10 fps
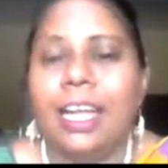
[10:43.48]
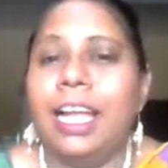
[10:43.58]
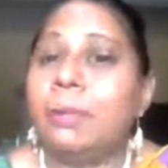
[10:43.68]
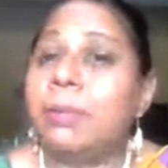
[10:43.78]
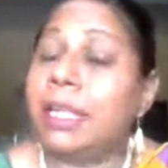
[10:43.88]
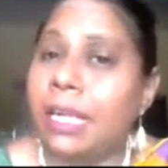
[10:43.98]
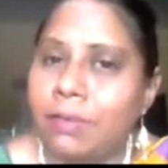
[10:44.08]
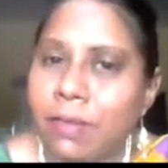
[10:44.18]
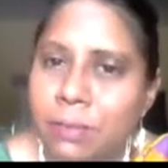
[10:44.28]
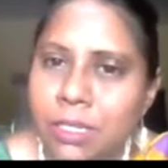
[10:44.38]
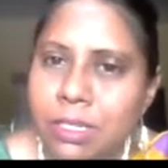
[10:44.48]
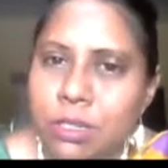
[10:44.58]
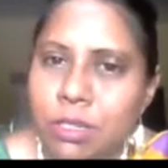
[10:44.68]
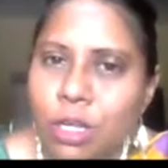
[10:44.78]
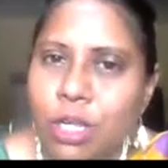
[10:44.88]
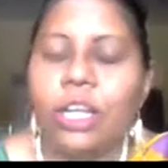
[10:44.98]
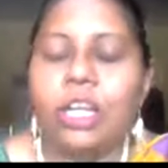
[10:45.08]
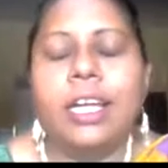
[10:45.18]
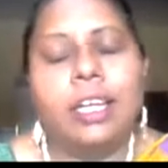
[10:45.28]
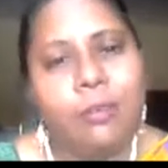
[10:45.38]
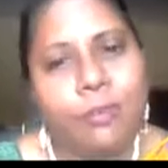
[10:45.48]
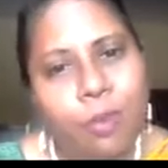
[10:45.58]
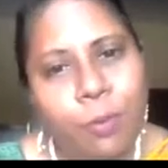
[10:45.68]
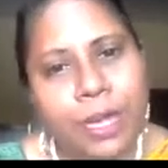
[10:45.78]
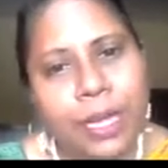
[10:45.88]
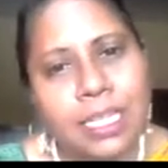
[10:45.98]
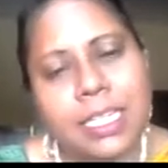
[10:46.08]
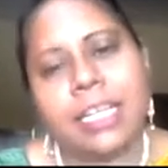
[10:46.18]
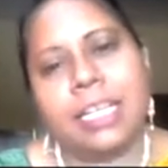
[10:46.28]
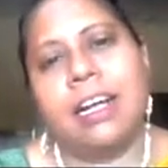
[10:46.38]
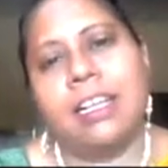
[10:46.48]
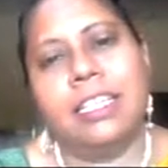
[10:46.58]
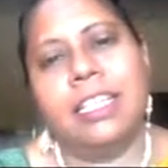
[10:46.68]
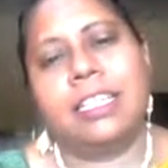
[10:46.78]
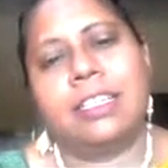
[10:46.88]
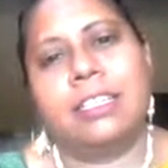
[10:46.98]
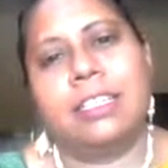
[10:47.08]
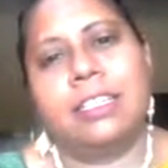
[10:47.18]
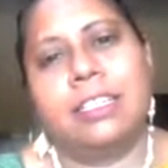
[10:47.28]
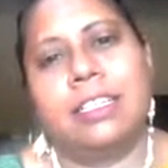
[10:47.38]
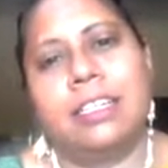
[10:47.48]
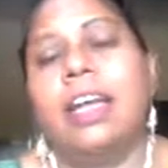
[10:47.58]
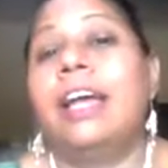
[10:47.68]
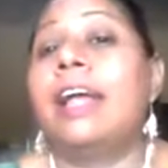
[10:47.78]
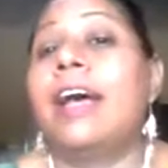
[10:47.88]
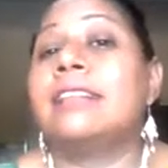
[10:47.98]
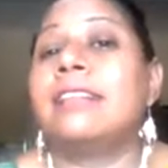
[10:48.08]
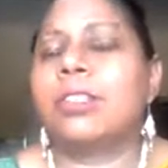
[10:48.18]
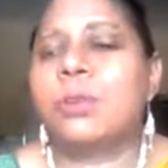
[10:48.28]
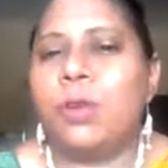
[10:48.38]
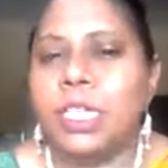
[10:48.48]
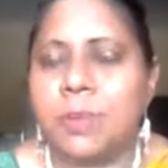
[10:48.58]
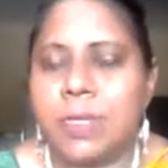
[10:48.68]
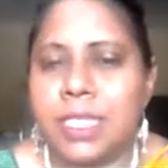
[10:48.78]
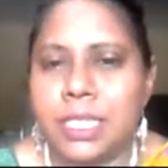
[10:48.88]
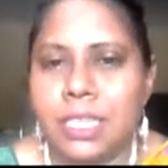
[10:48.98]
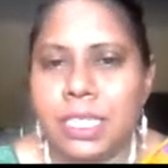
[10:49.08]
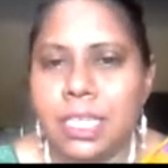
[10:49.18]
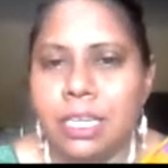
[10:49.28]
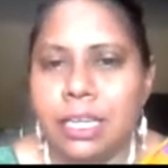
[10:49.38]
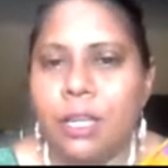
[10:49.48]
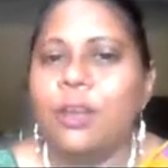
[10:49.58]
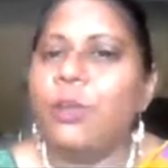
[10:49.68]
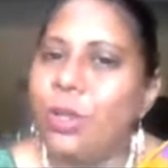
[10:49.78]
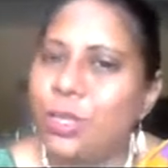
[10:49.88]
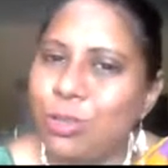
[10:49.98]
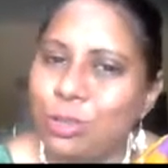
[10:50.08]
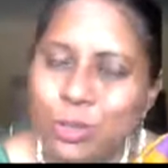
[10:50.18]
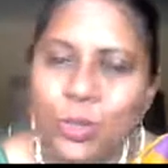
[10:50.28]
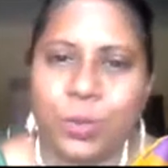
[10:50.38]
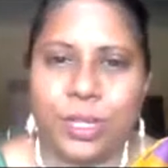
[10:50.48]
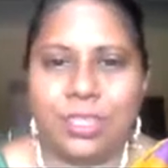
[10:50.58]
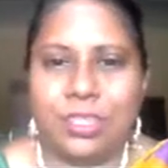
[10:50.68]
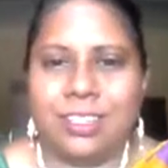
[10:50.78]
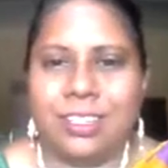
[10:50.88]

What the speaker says: help the government in informing it and guiding it. And as a responsible citizen, we should do it.